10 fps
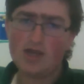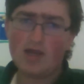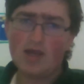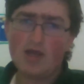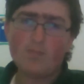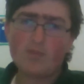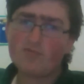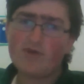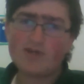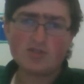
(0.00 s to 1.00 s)
but the
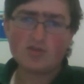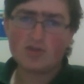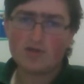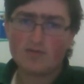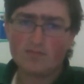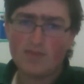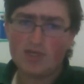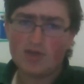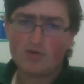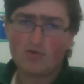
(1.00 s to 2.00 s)
rest of the minion
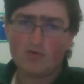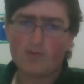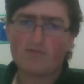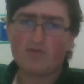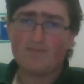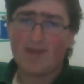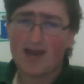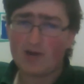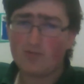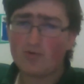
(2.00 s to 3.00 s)
core, we've got Mana
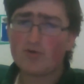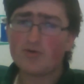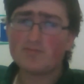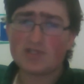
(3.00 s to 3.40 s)
Worms,